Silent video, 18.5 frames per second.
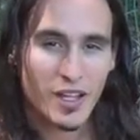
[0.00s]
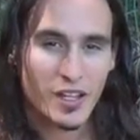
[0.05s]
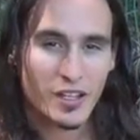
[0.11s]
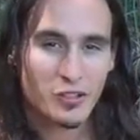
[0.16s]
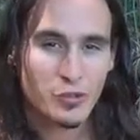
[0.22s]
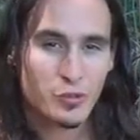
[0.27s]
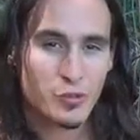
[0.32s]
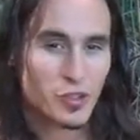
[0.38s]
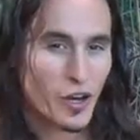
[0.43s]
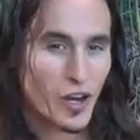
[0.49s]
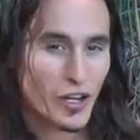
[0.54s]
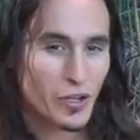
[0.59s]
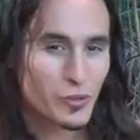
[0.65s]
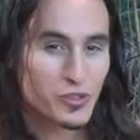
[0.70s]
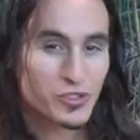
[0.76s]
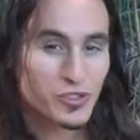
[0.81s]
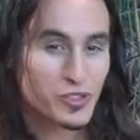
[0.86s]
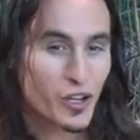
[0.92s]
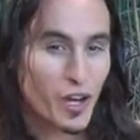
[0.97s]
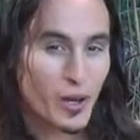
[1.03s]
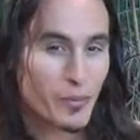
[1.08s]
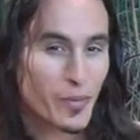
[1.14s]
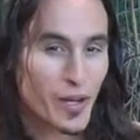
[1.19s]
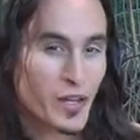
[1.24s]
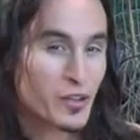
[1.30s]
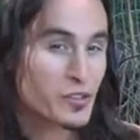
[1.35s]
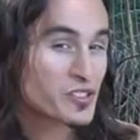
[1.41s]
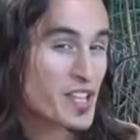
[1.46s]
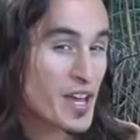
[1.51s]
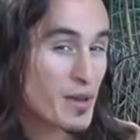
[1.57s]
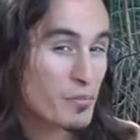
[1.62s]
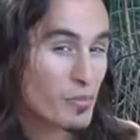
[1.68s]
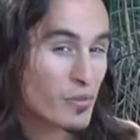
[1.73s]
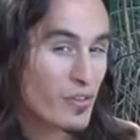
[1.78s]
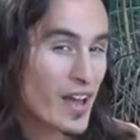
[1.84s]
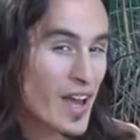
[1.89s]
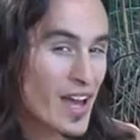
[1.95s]
into innocuous compounds
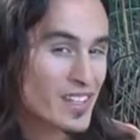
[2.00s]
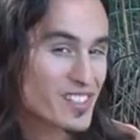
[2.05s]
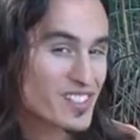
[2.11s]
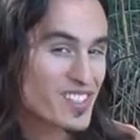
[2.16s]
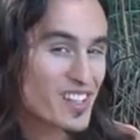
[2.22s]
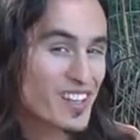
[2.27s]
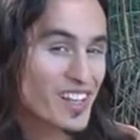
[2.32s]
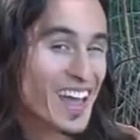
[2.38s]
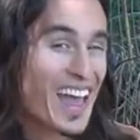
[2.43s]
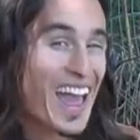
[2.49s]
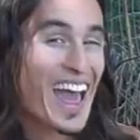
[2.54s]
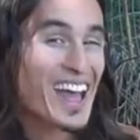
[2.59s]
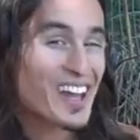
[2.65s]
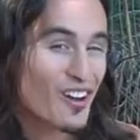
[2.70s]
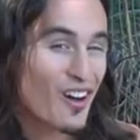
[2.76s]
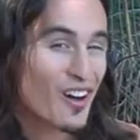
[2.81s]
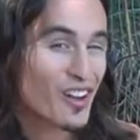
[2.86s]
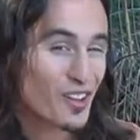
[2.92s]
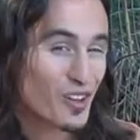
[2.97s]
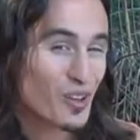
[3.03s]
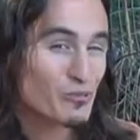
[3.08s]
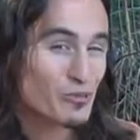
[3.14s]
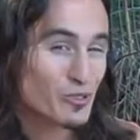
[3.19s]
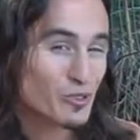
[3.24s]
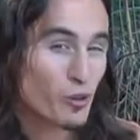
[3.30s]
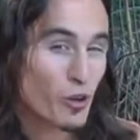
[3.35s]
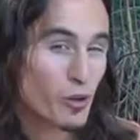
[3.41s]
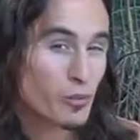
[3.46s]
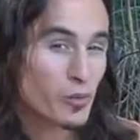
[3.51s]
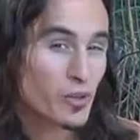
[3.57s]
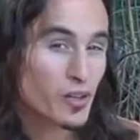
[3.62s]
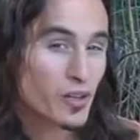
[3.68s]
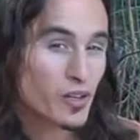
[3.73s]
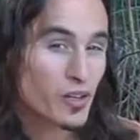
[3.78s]
that plants cannot absorb.